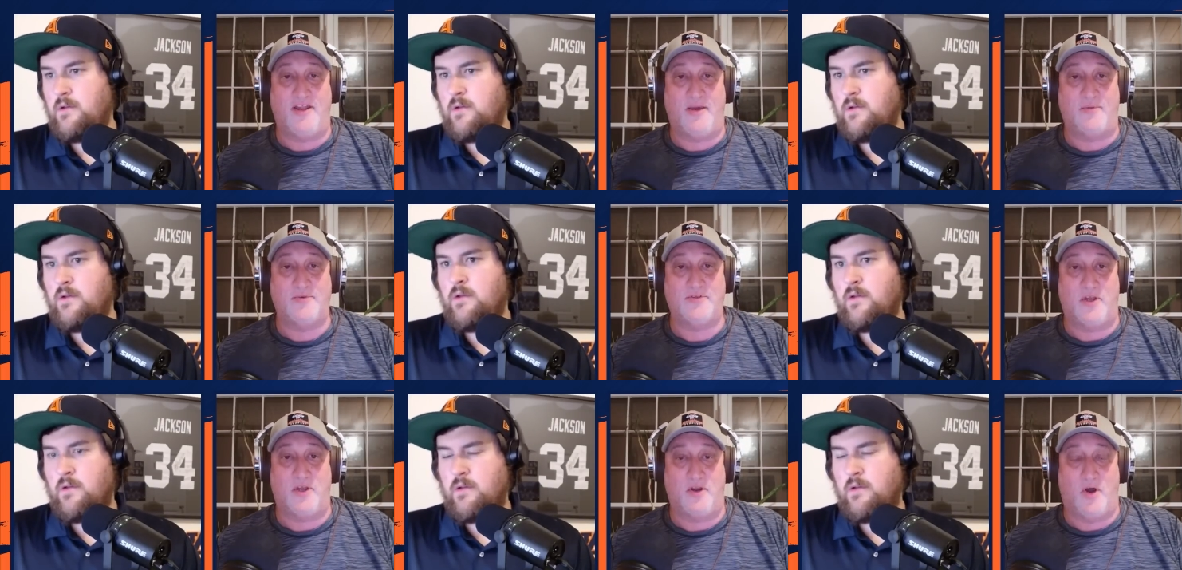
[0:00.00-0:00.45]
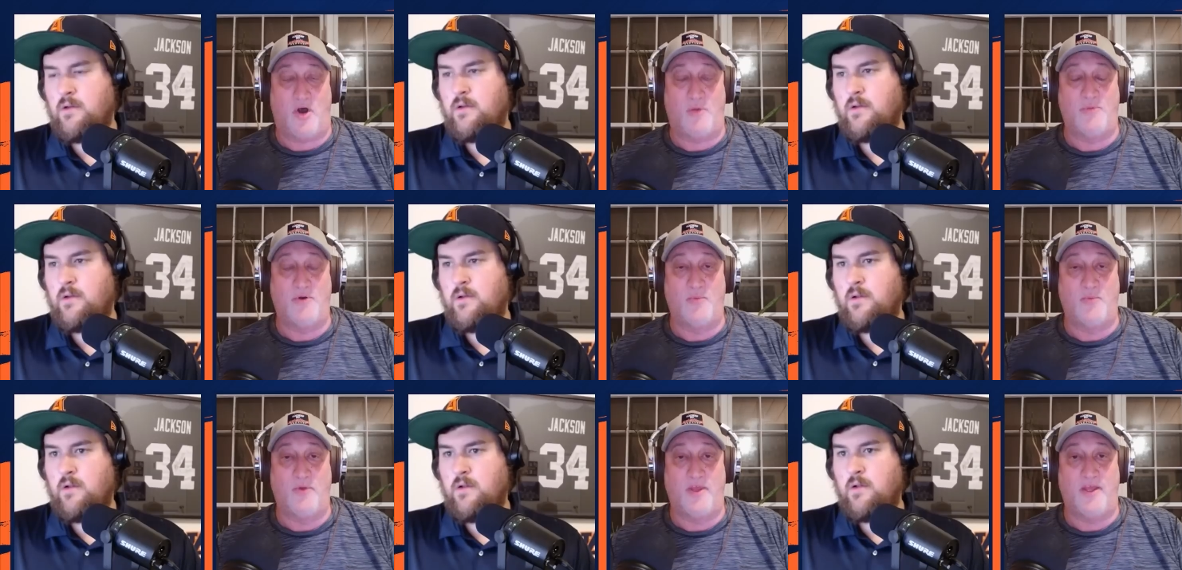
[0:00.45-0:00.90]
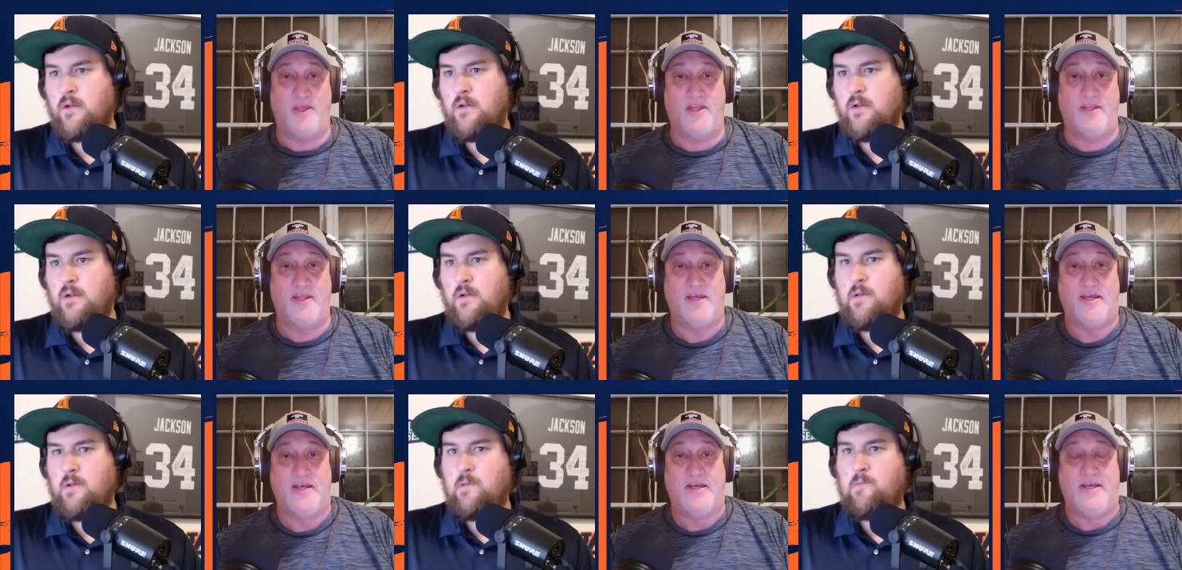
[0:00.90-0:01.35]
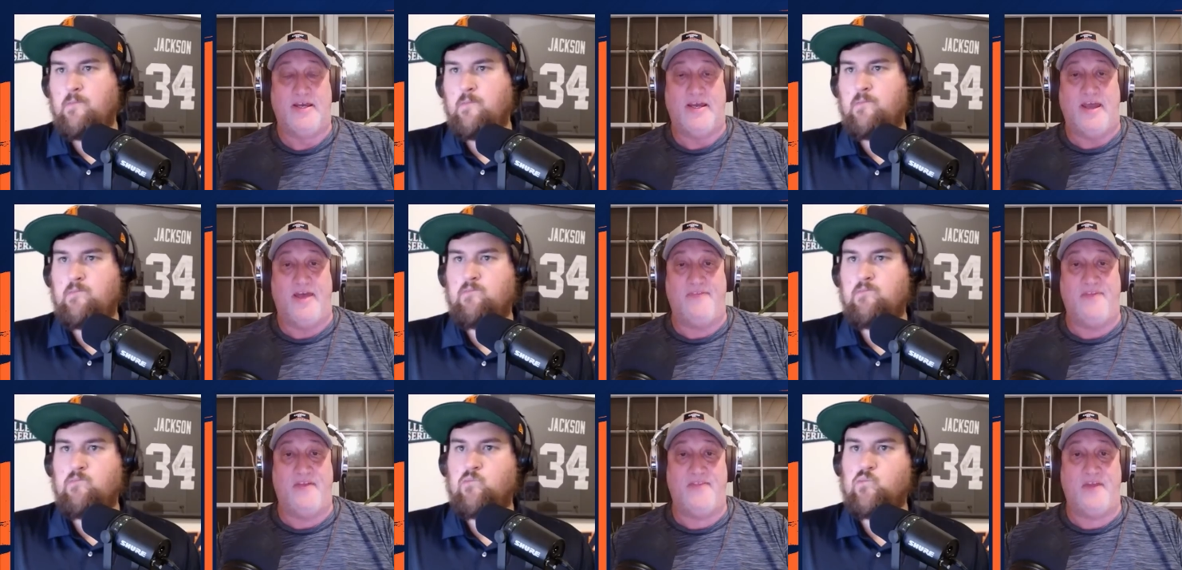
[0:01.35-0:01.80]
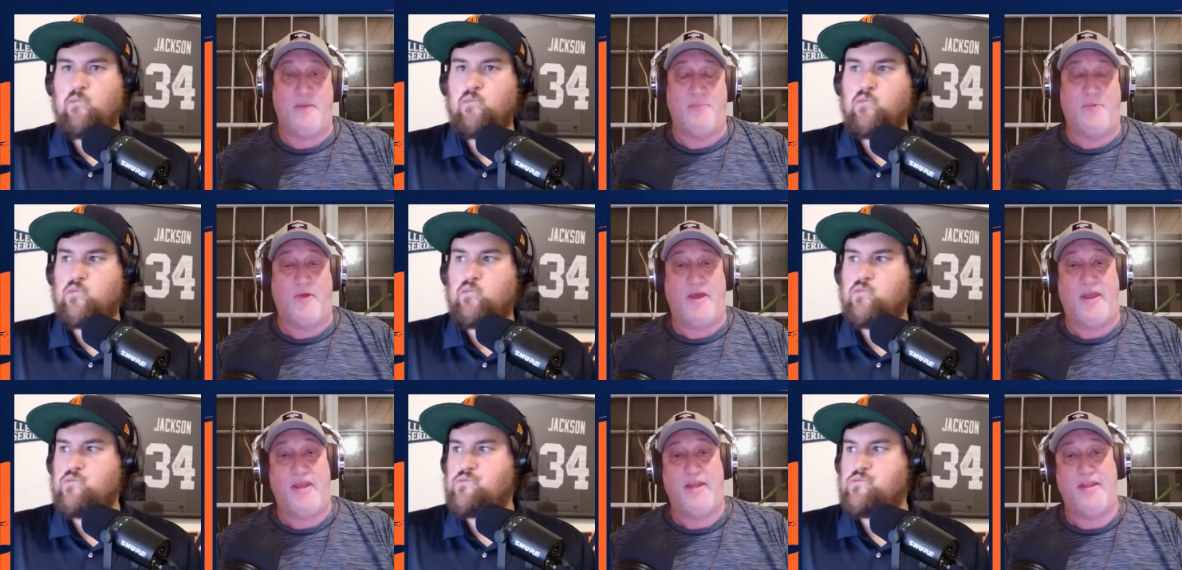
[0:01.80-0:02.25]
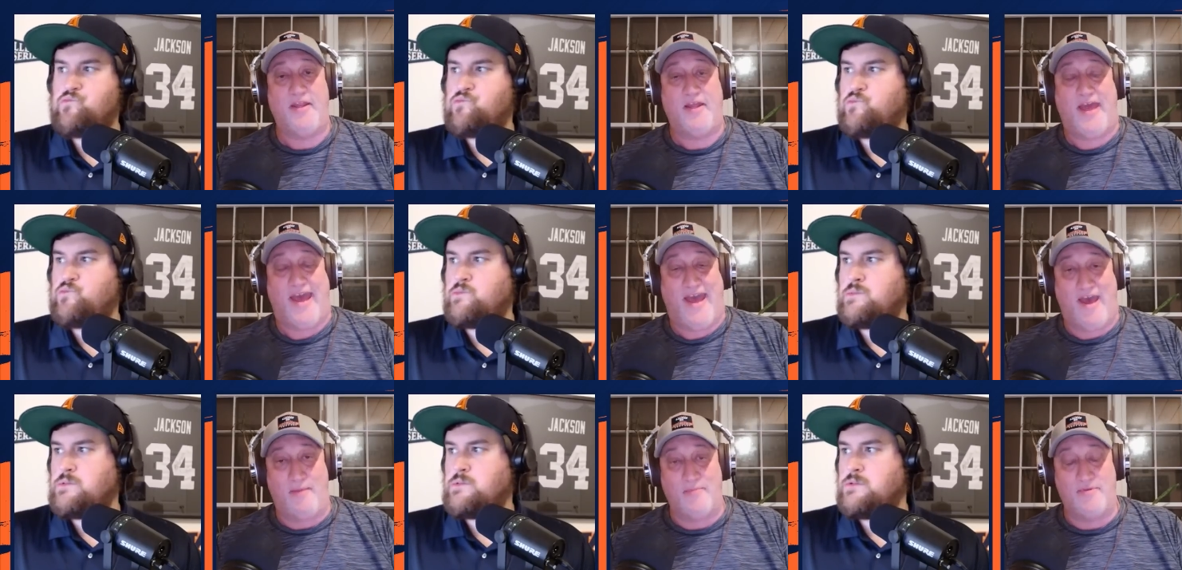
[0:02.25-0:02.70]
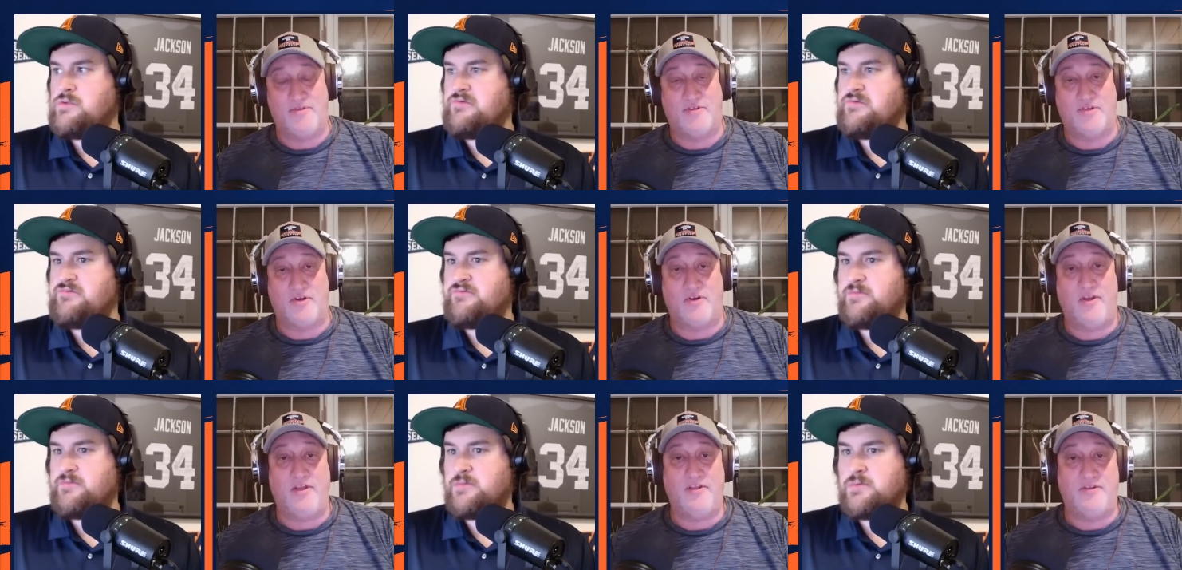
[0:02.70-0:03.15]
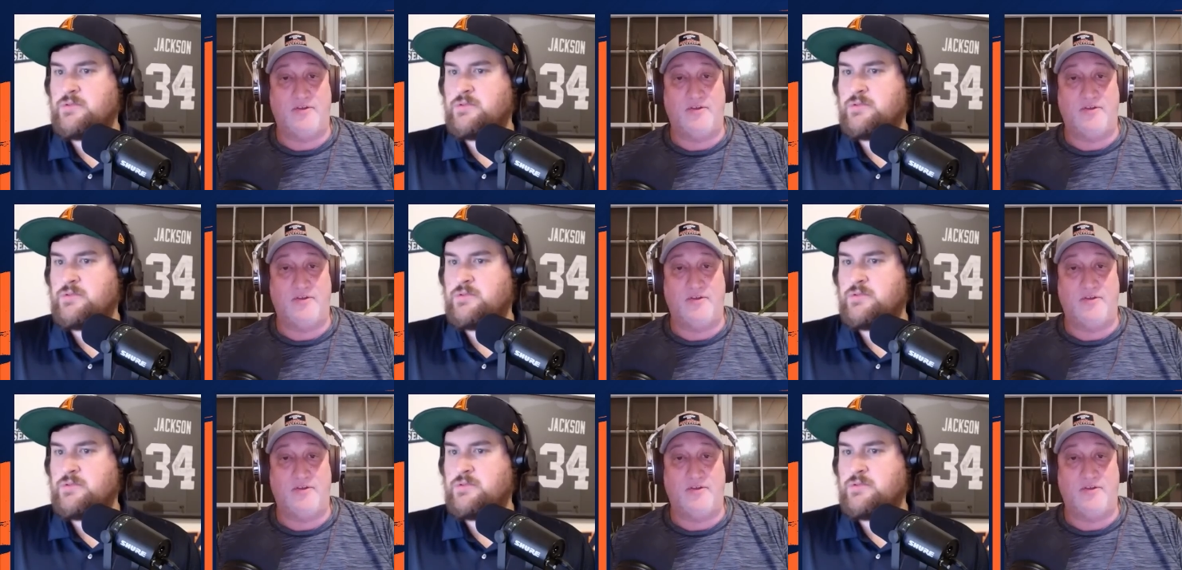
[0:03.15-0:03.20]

Speaker 1: That was an Auburn win. And then they played at Missouri in